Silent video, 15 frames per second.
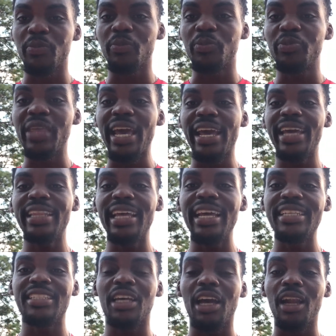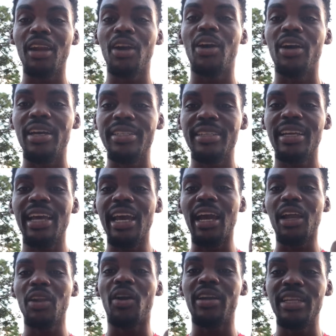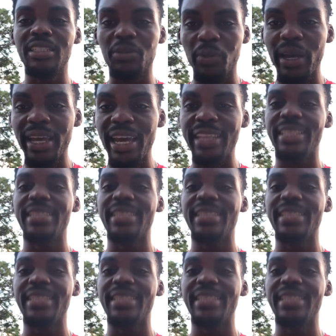taken its claws and clawed its way into